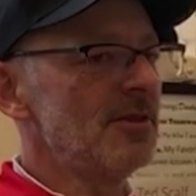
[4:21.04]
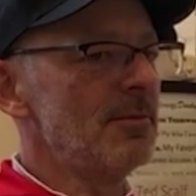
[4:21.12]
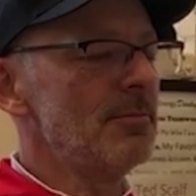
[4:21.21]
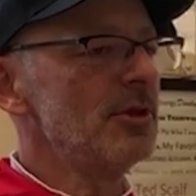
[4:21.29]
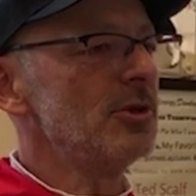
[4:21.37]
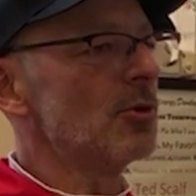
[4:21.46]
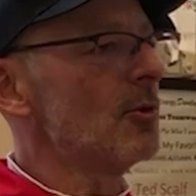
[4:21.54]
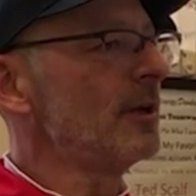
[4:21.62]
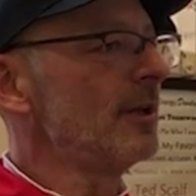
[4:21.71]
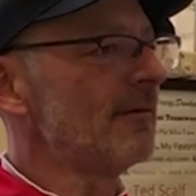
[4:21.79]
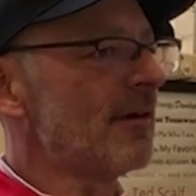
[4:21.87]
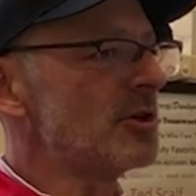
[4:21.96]

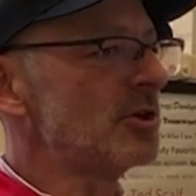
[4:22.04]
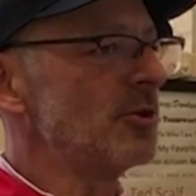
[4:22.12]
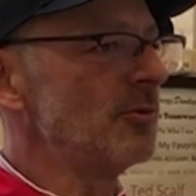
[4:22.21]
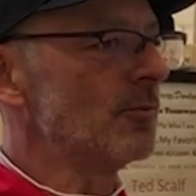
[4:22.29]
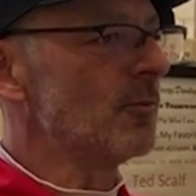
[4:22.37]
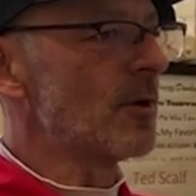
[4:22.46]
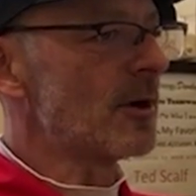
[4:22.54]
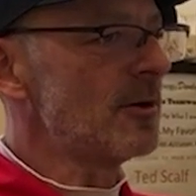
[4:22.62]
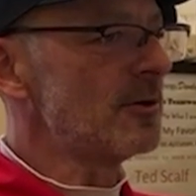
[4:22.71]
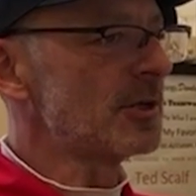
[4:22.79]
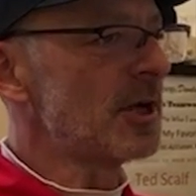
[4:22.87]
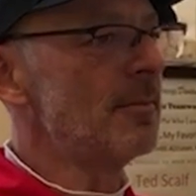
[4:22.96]
majority of our student
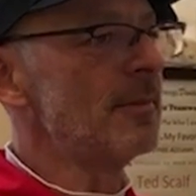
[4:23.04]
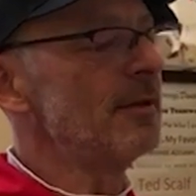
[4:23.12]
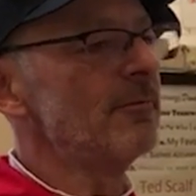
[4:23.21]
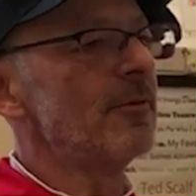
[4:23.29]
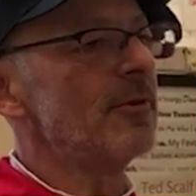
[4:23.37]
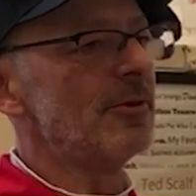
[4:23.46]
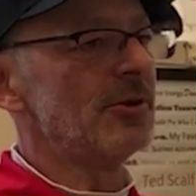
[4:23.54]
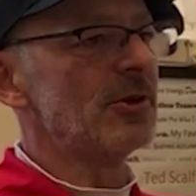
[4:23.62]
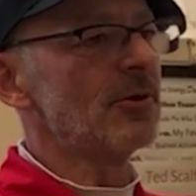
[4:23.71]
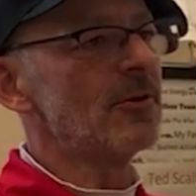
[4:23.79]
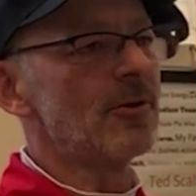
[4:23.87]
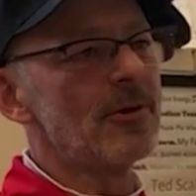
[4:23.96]
workers come in with
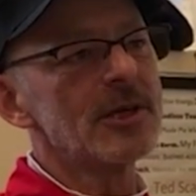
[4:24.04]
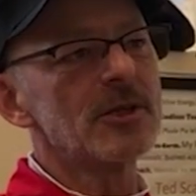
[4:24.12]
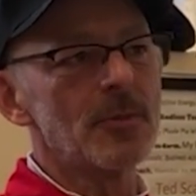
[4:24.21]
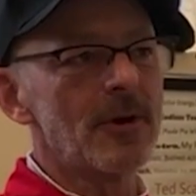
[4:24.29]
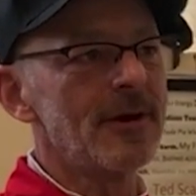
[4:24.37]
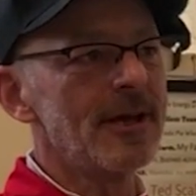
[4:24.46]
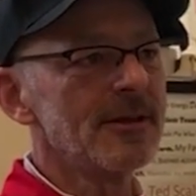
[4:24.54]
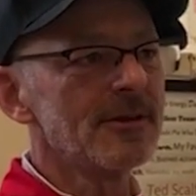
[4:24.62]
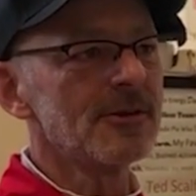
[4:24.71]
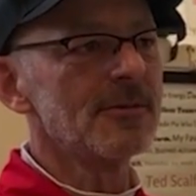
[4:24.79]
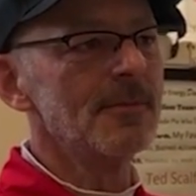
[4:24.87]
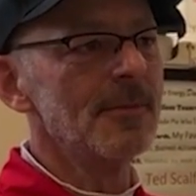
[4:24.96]
0
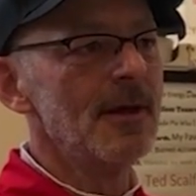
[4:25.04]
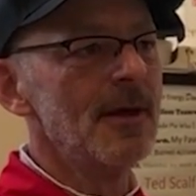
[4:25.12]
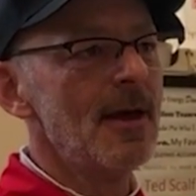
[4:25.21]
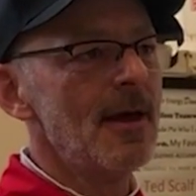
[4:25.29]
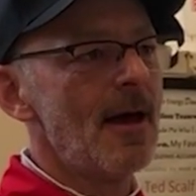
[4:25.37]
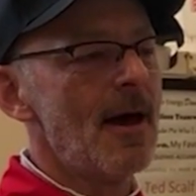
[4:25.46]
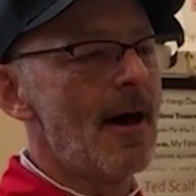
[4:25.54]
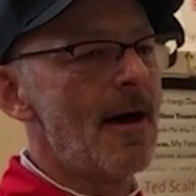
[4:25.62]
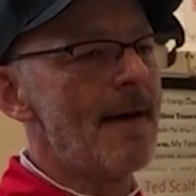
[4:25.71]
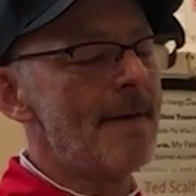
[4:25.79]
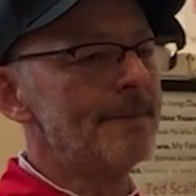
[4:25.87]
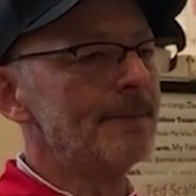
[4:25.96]
experience,
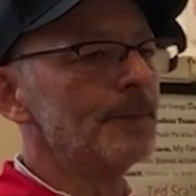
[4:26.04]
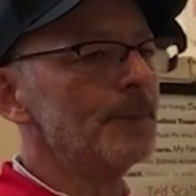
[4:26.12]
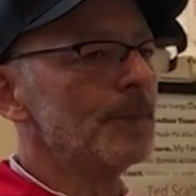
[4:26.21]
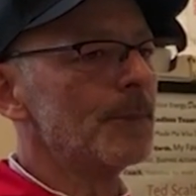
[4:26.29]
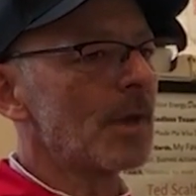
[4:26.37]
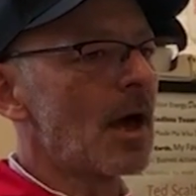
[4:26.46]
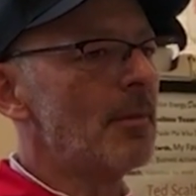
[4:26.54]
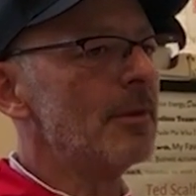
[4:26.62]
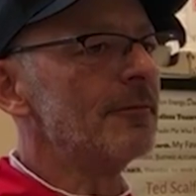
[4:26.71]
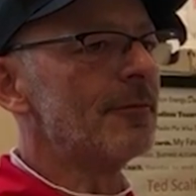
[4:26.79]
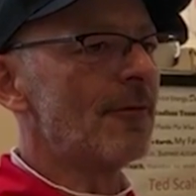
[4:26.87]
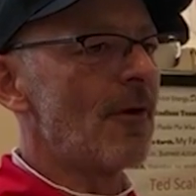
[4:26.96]

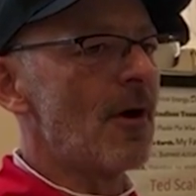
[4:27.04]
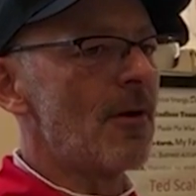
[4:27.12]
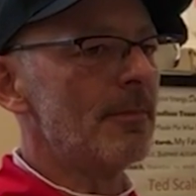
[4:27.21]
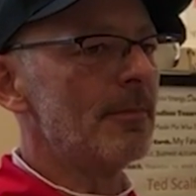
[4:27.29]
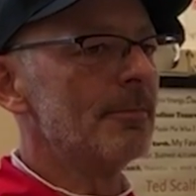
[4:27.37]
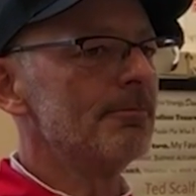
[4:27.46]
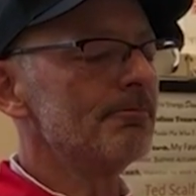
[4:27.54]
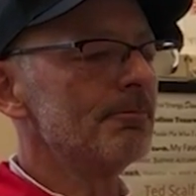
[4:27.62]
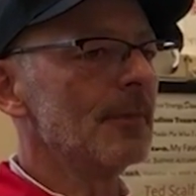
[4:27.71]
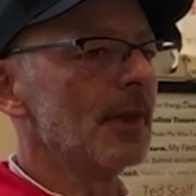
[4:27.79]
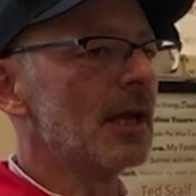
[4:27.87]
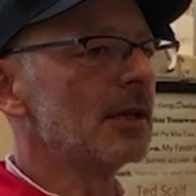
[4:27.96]
coming from
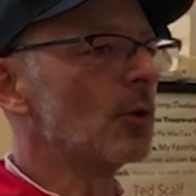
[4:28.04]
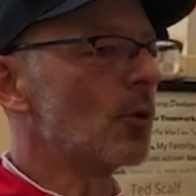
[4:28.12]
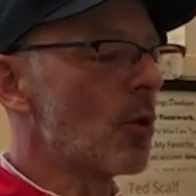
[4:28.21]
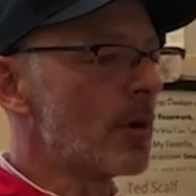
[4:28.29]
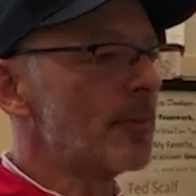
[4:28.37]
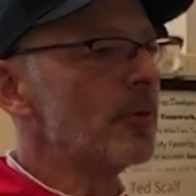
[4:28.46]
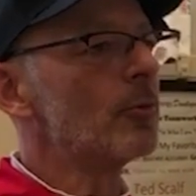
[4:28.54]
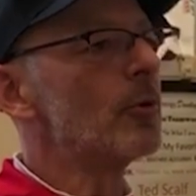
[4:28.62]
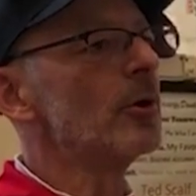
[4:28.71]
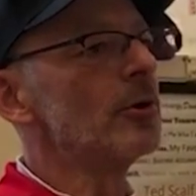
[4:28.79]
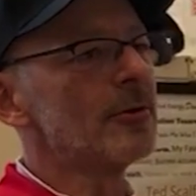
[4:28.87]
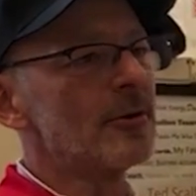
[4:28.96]
like the corporate
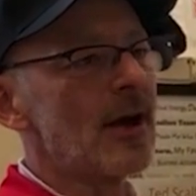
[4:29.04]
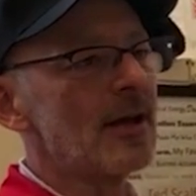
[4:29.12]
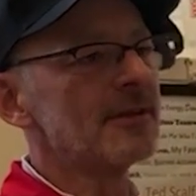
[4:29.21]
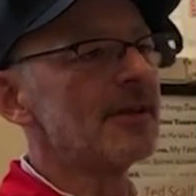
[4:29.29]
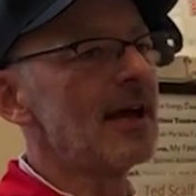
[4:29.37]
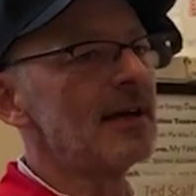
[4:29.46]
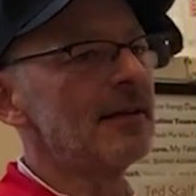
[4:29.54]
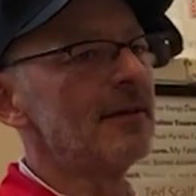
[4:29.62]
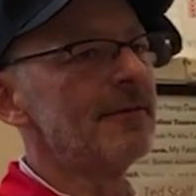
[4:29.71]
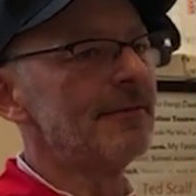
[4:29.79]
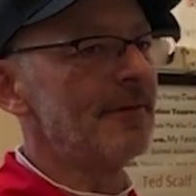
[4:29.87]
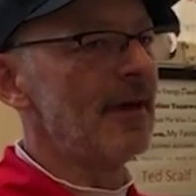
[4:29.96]
world or outside
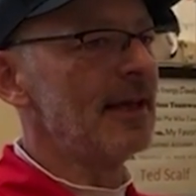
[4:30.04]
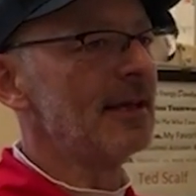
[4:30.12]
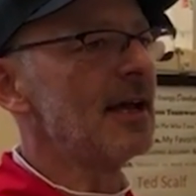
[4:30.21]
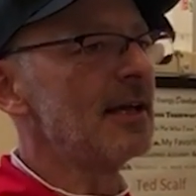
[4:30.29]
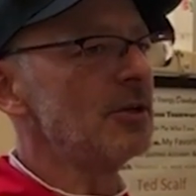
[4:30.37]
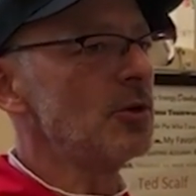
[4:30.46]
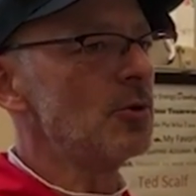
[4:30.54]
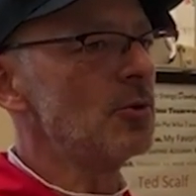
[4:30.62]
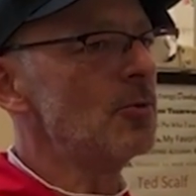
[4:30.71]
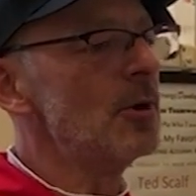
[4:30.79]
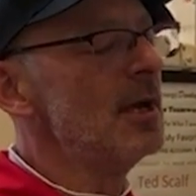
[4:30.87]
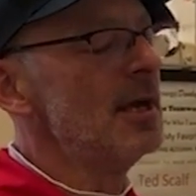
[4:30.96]
of
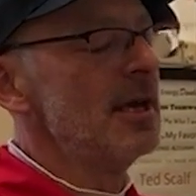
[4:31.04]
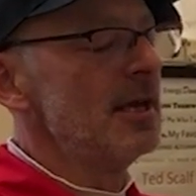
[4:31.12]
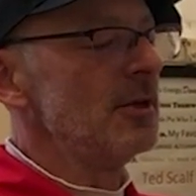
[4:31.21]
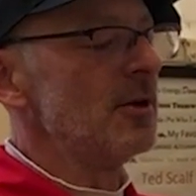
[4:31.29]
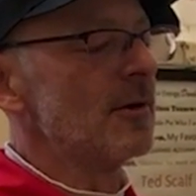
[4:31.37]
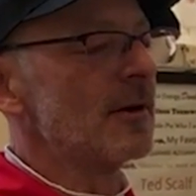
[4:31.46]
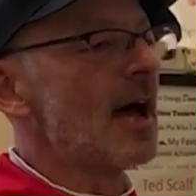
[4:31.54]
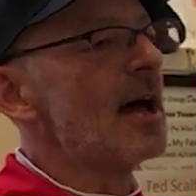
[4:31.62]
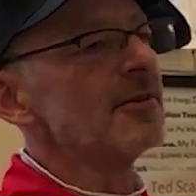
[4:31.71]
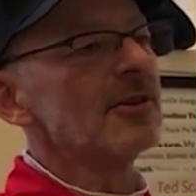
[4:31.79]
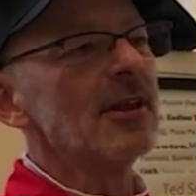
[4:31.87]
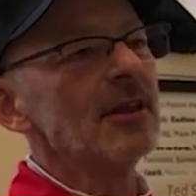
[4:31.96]
NIU. You're
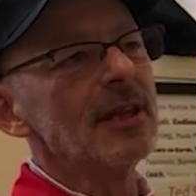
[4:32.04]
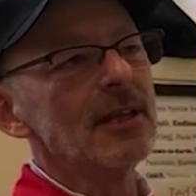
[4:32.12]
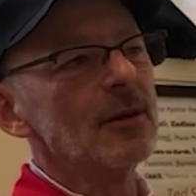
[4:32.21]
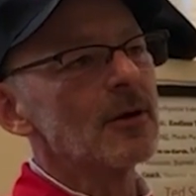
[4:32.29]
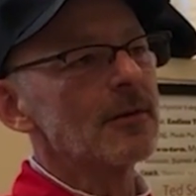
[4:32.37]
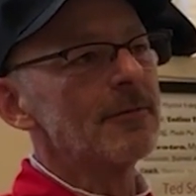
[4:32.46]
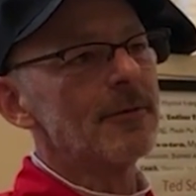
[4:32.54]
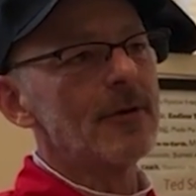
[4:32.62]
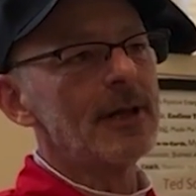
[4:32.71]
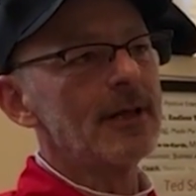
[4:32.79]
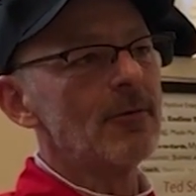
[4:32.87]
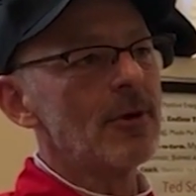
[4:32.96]
constantly looking for
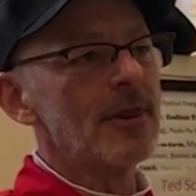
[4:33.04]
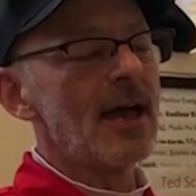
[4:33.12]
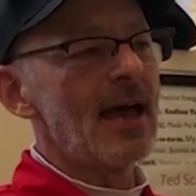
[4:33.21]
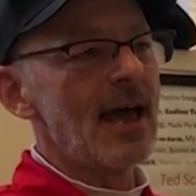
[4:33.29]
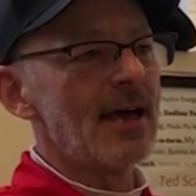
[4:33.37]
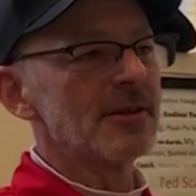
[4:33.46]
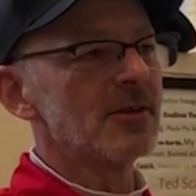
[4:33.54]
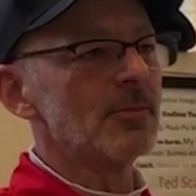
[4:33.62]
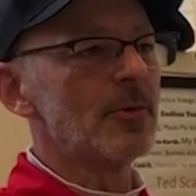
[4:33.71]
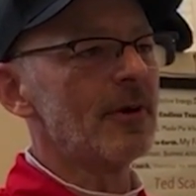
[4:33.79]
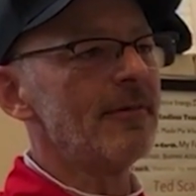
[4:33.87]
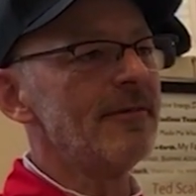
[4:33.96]
anyone that has some
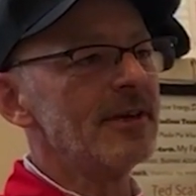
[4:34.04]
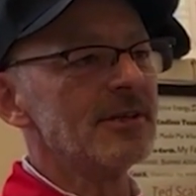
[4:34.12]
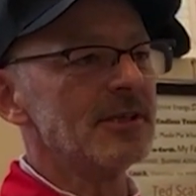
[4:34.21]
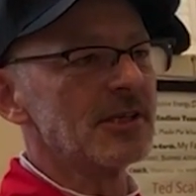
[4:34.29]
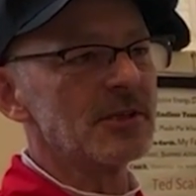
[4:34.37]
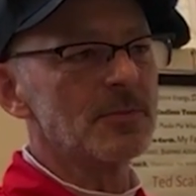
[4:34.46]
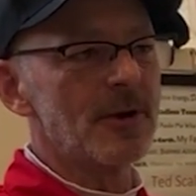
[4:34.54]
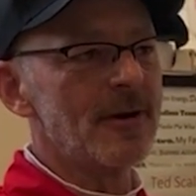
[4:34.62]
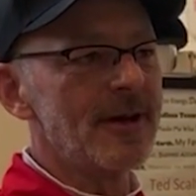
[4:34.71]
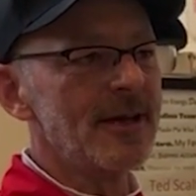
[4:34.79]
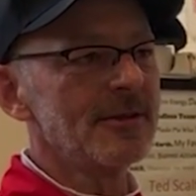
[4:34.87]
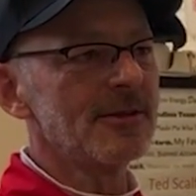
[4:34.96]
previous
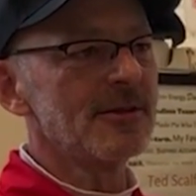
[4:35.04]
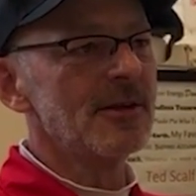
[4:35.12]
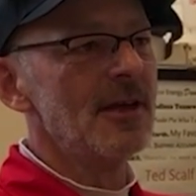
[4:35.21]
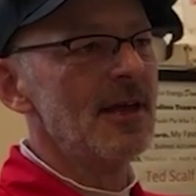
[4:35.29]
experience.